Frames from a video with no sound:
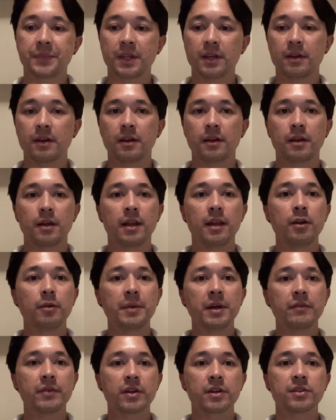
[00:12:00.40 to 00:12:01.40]
a little
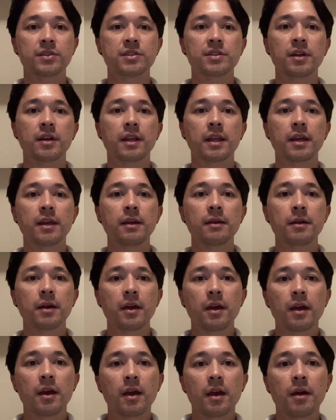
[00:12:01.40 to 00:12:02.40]
bit of a concern here.
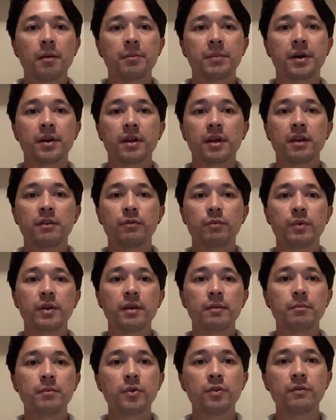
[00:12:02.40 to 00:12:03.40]
But if
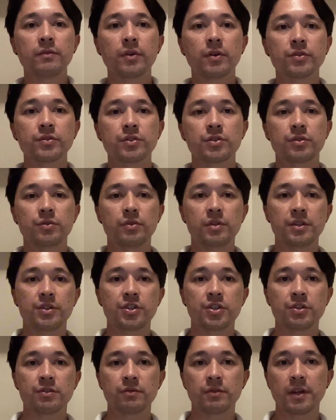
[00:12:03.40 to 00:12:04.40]
we move on to the
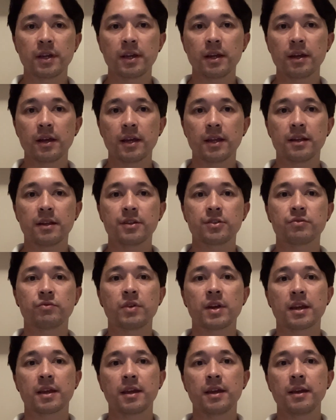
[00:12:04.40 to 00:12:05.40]
string in this
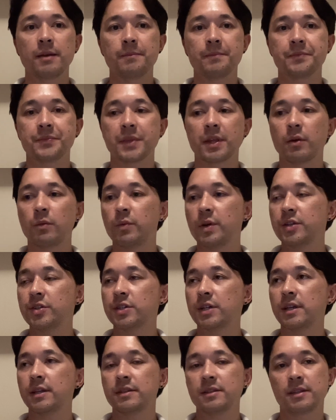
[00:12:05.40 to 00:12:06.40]
racket, which
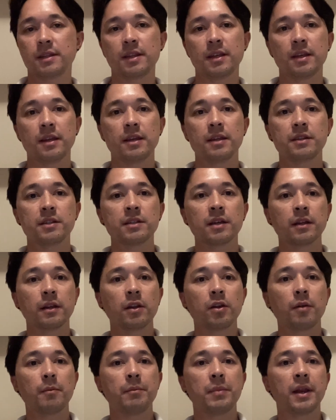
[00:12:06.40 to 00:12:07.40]
is the
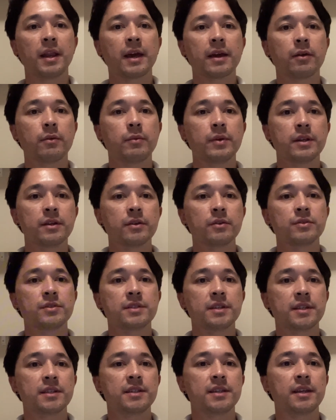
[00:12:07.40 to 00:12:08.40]
Dunlop Black Widow
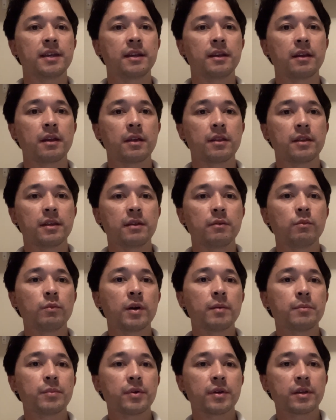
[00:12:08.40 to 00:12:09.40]
16, the
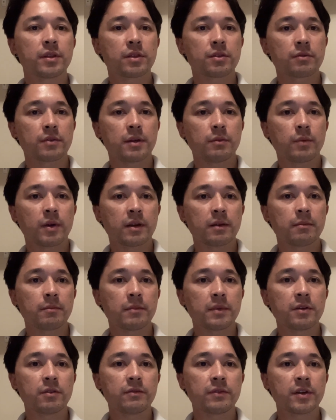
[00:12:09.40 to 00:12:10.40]
1.31
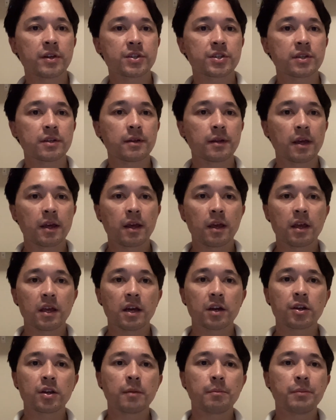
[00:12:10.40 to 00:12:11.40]
mil version,
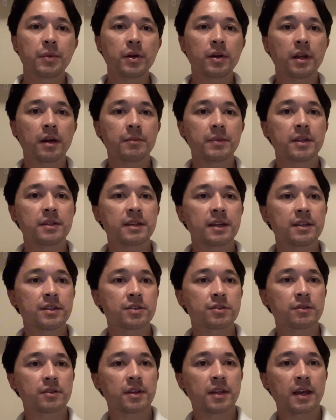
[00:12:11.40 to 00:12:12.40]
I'm going to pull up the
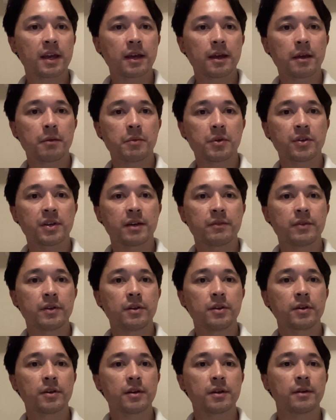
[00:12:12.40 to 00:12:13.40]
data on that and we're going to have a
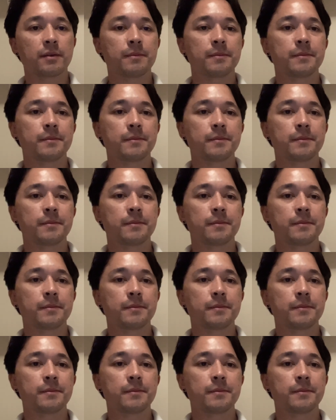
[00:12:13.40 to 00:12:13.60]
look.